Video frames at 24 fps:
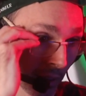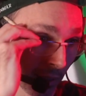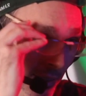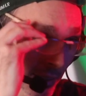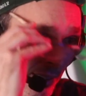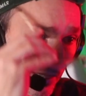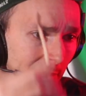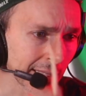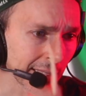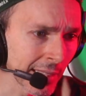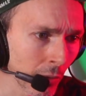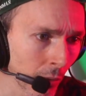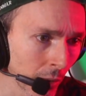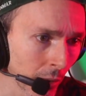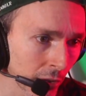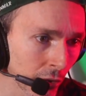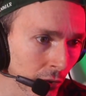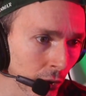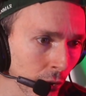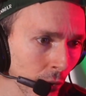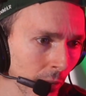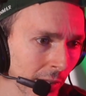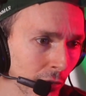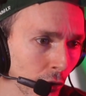Testing 1,
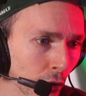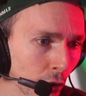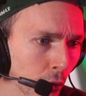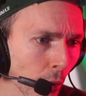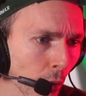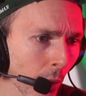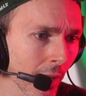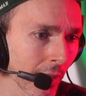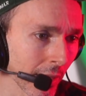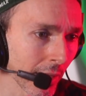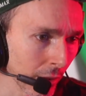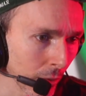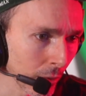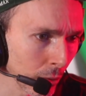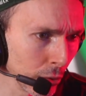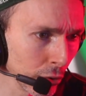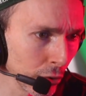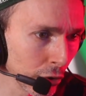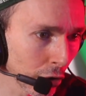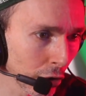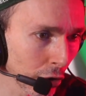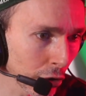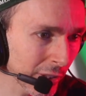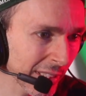2, and 3,
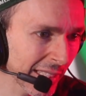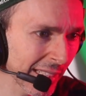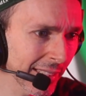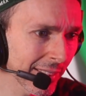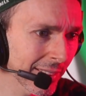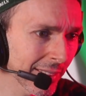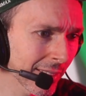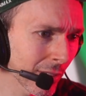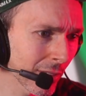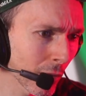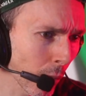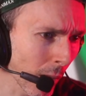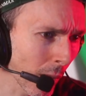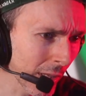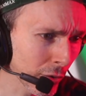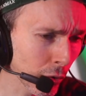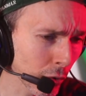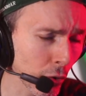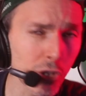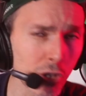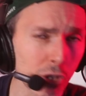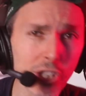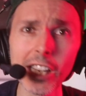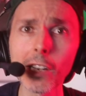1, 2, 3, 4,
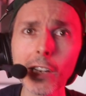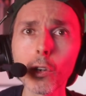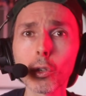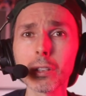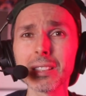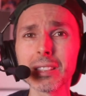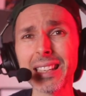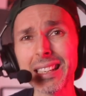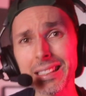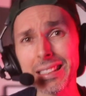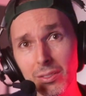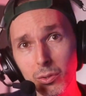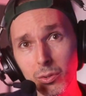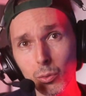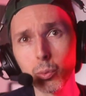5, 6.